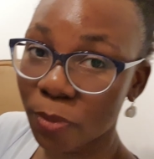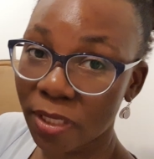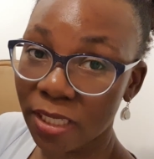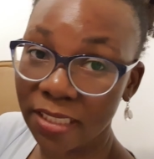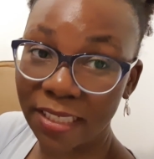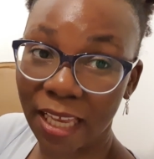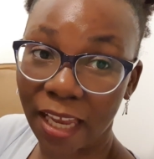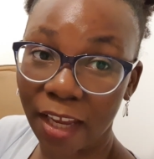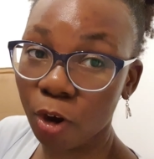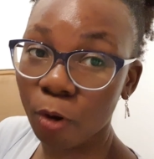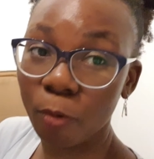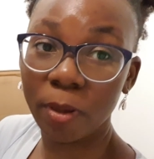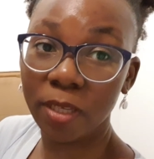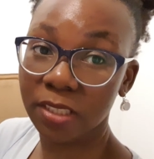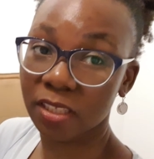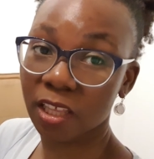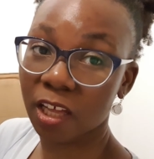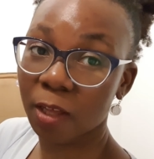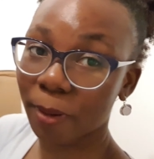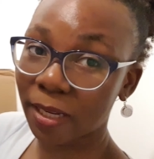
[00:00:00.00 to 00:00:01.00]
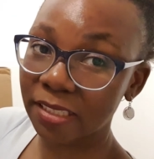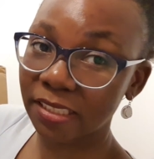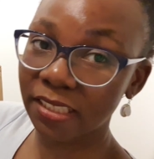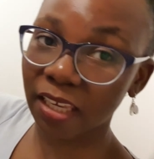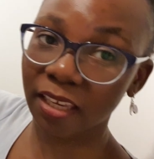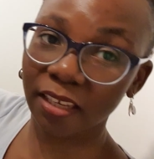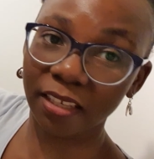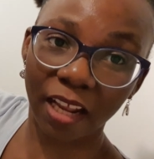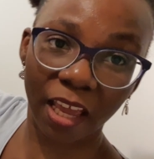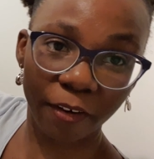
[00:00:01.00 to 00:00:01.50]
is I always start by
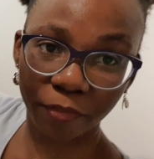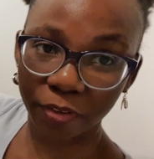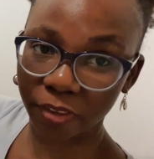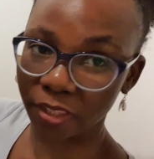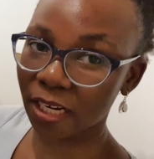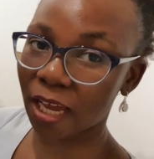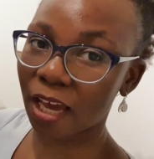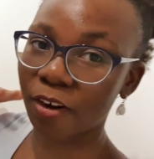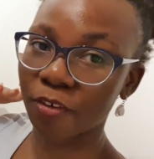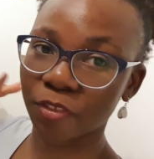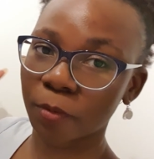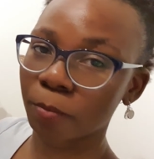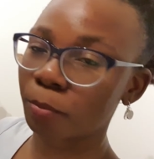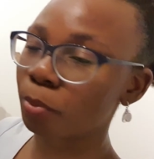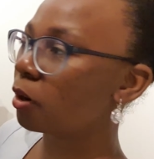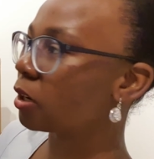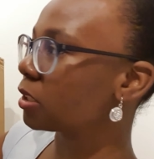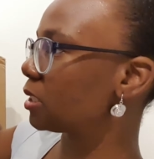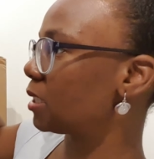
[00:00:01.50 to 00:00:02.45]
taking everything out of the box,